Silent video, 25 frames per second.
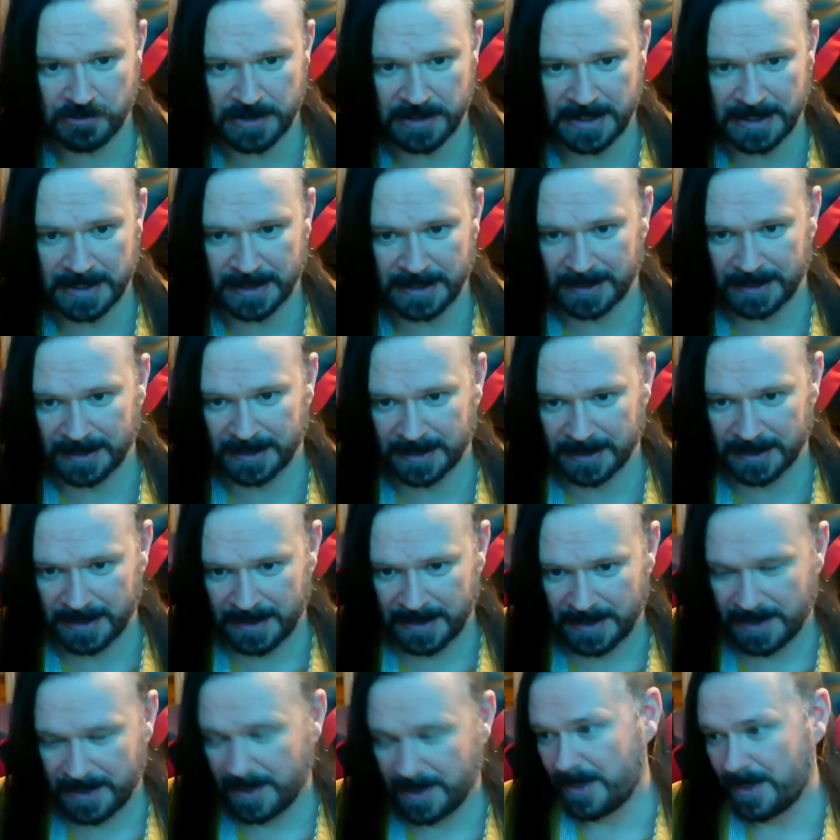reading.
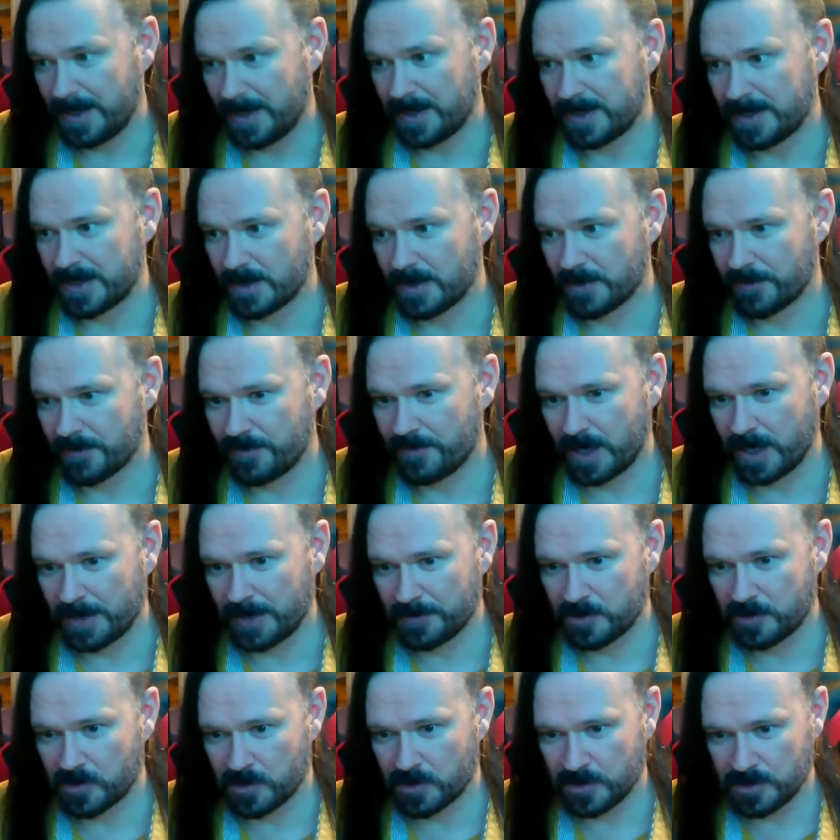Now, a
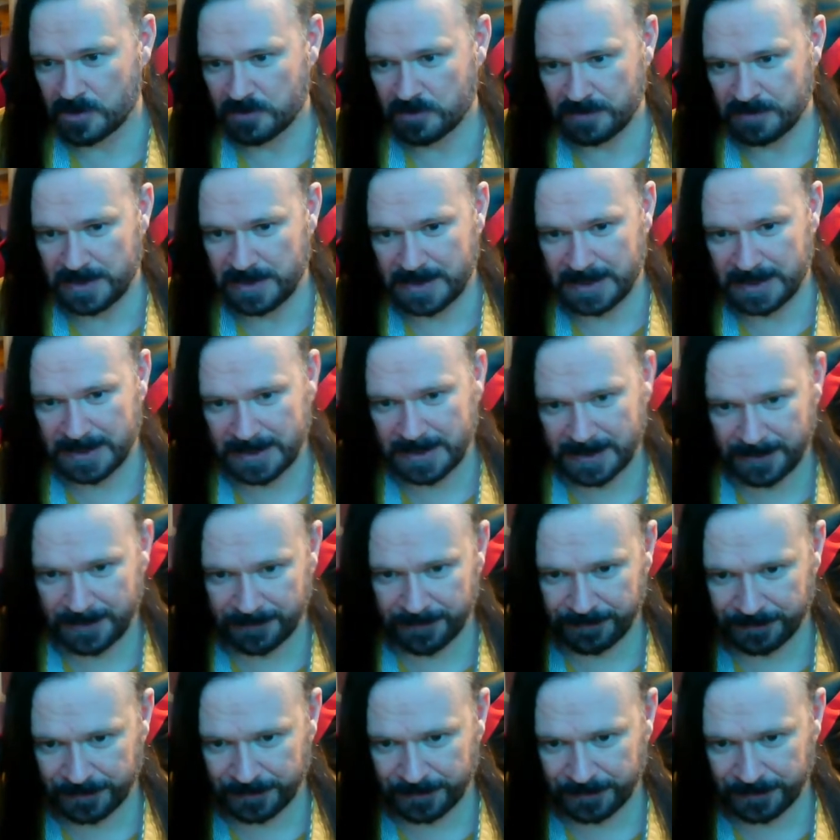5-cross reading